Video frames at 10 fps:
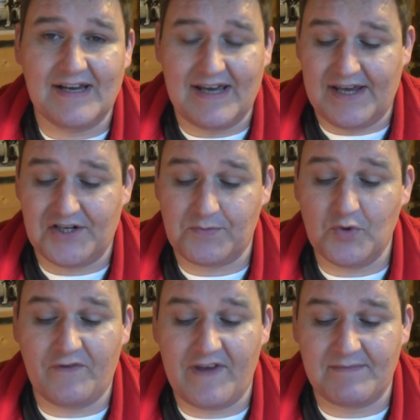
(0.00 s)

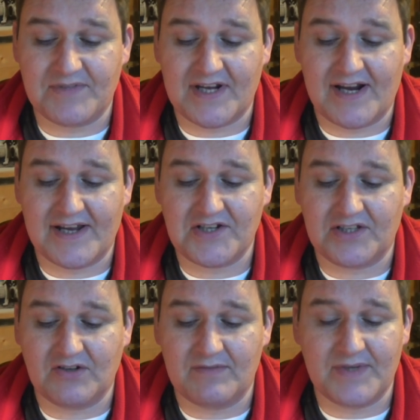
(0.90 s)
Shmovapes are
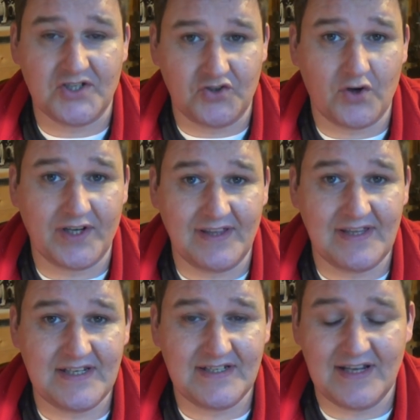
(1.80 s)
actually going to be stocking
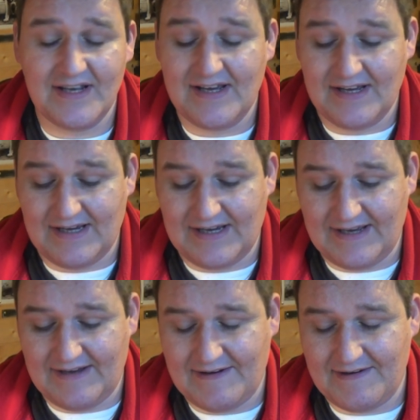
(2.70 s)
these,
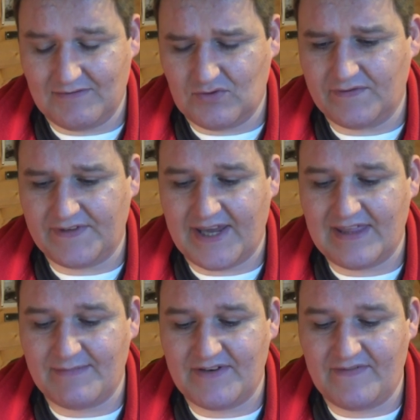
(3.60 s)
hopefully
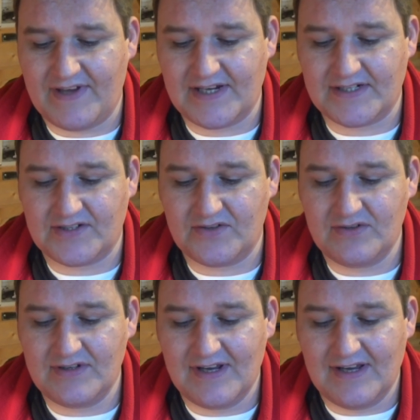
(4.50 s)
getting them in very
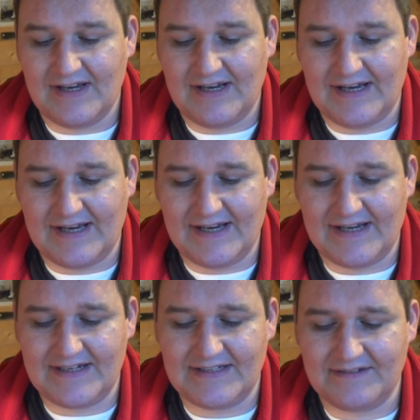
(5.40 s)
soon,
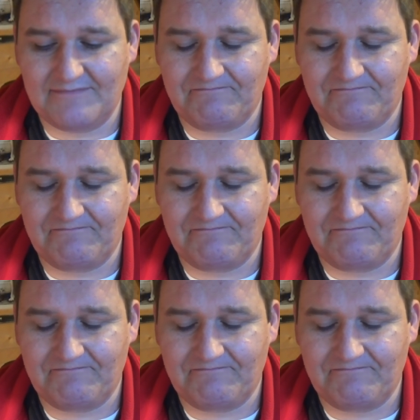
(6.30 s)
and